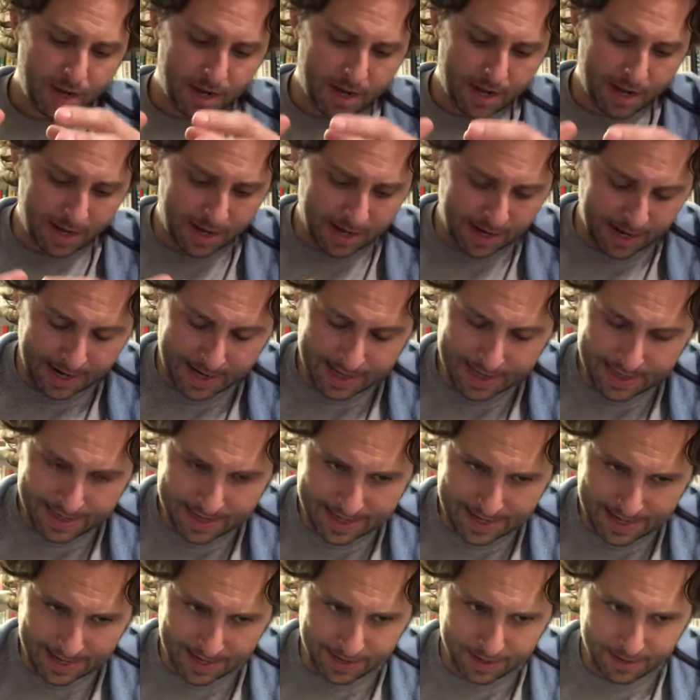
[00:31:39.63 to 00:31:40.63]
I
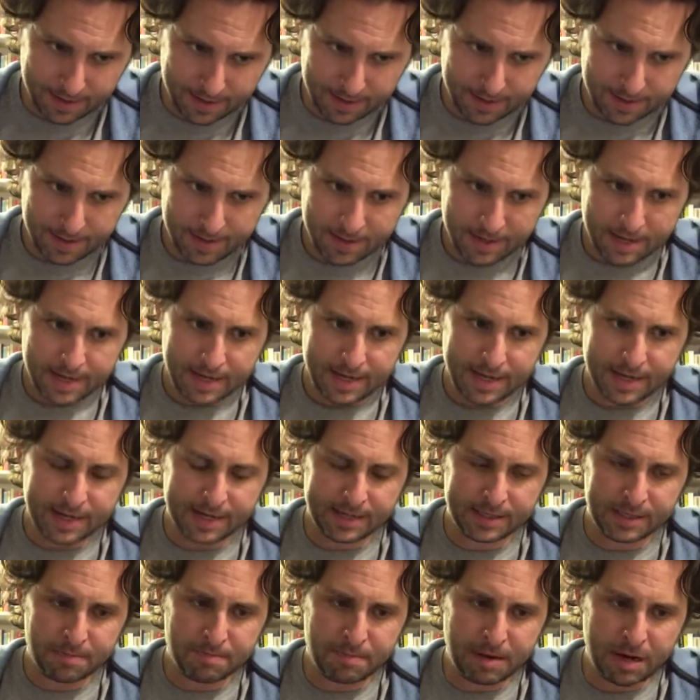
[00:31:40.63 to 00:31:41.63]
think it's
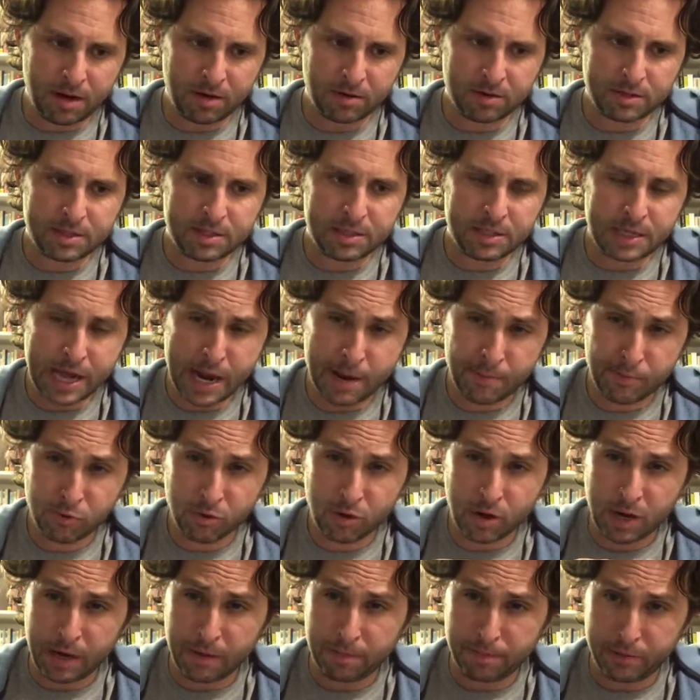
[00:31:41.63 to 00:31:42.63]
about
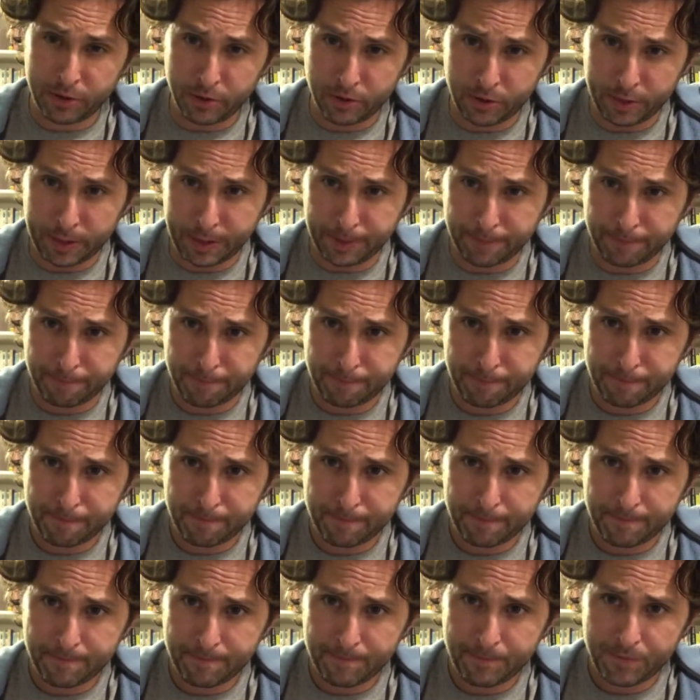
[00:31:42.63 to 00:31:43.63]
temporary beauty.
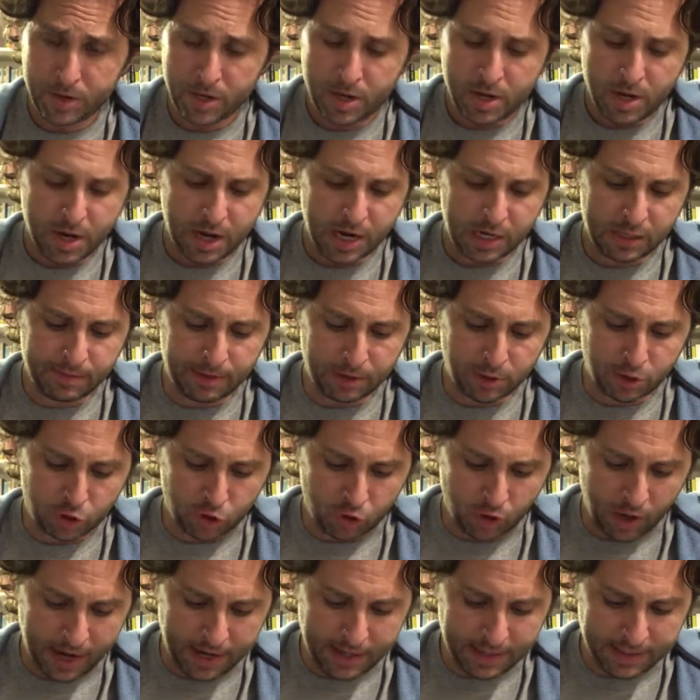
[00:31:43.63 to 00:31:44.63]
It's about
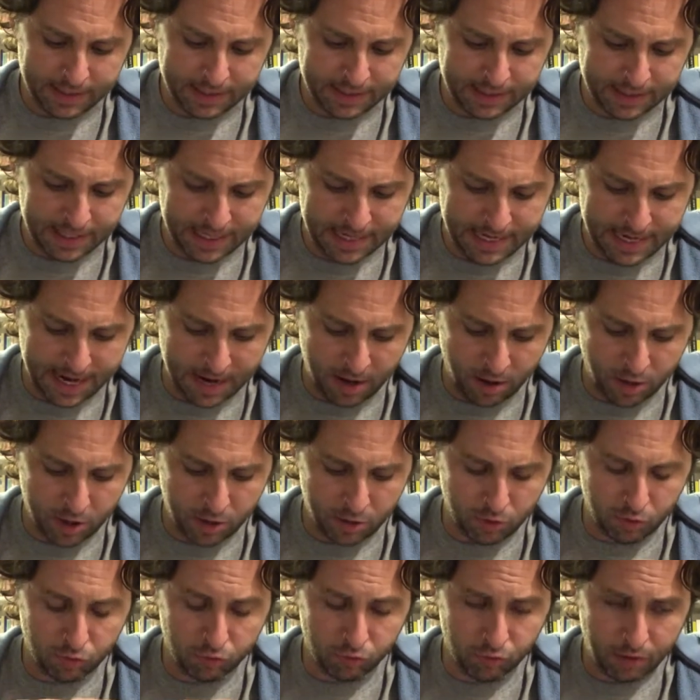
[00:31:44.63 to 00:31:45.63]
trying to seek out and
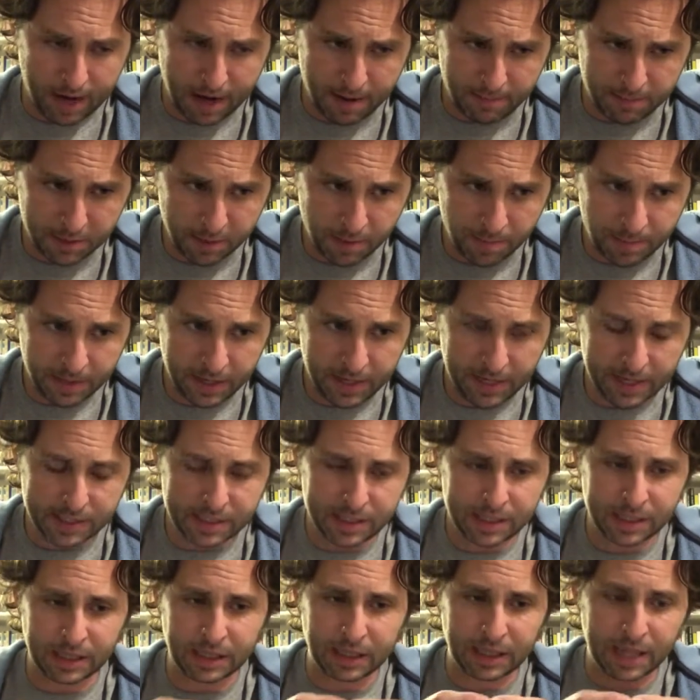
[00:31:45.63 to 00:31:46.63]
grab something. It's
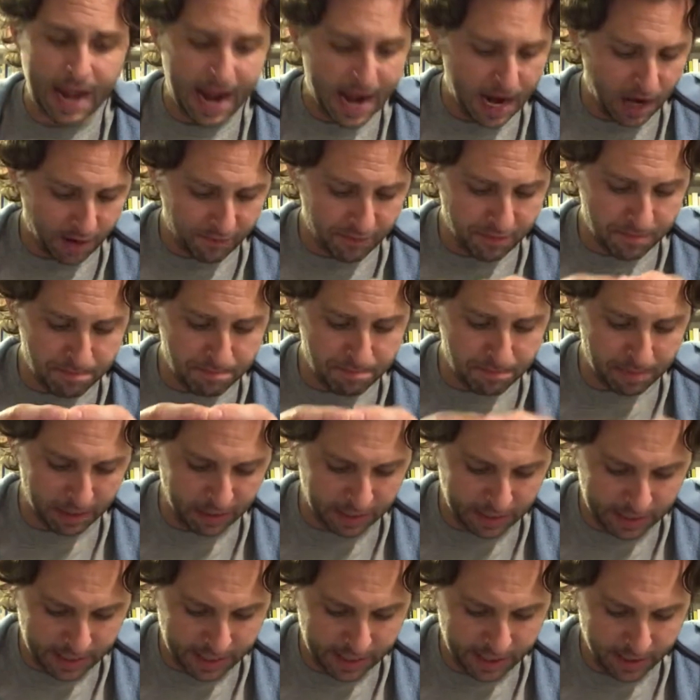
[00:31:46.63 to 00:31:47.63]
the lack of
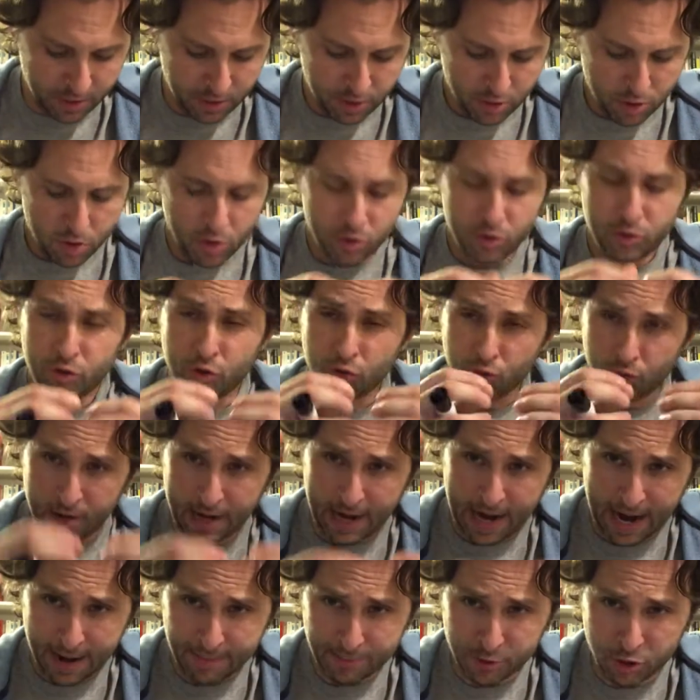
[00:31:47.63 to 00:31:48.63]
ability to
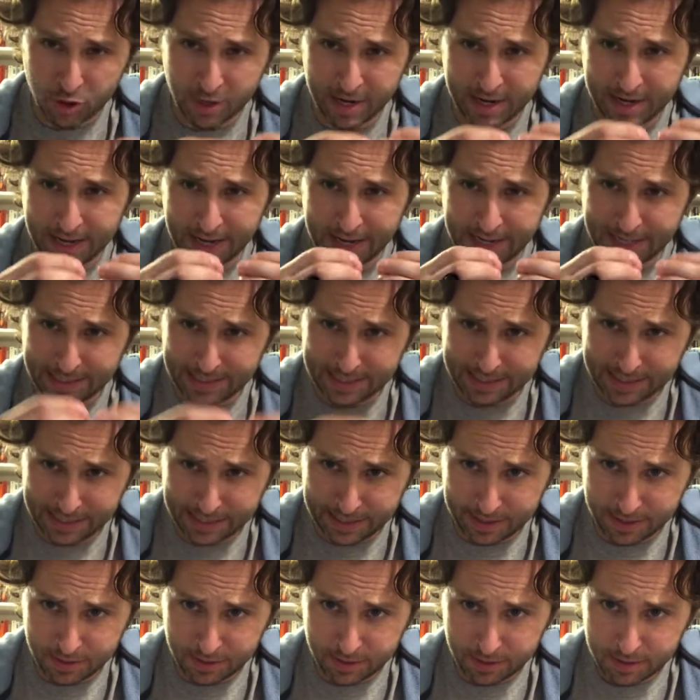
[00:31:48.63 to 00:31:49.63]
capture an
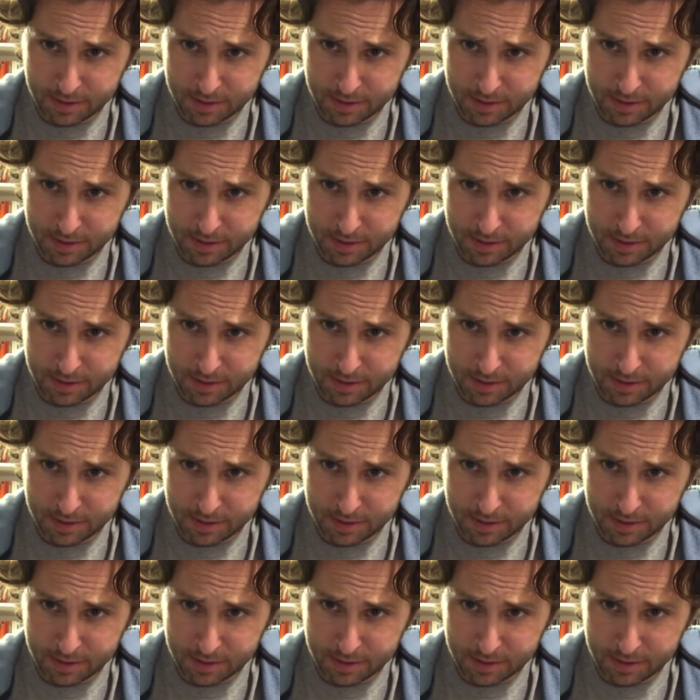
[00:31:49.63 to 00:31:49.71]
idea,